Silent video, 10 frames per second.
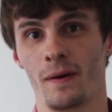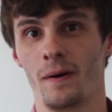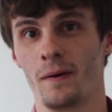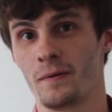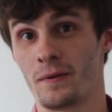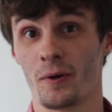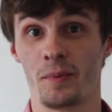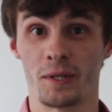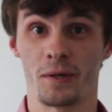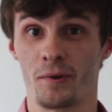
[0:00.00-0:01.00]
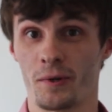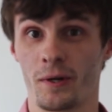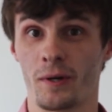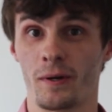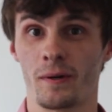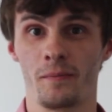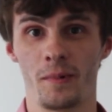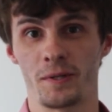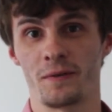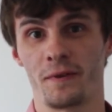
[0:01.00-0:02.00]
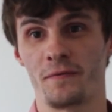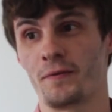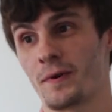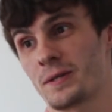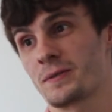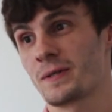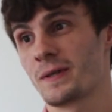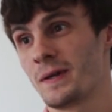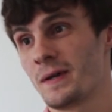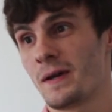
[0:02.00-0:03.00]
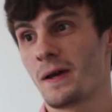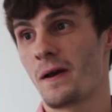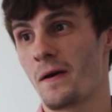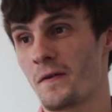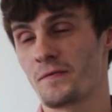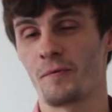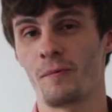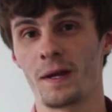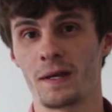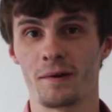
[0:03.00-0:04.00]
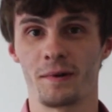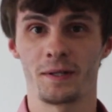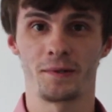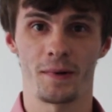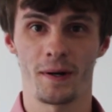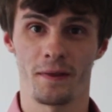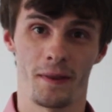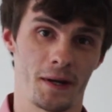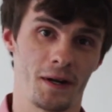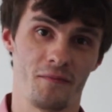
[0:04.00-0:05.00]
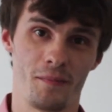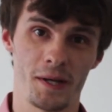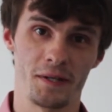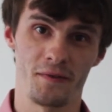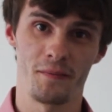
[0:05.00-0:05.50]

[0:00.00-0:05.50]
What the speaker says: and the opposite could occur, because if they forecast for a wet year and it's dry, then that can have massive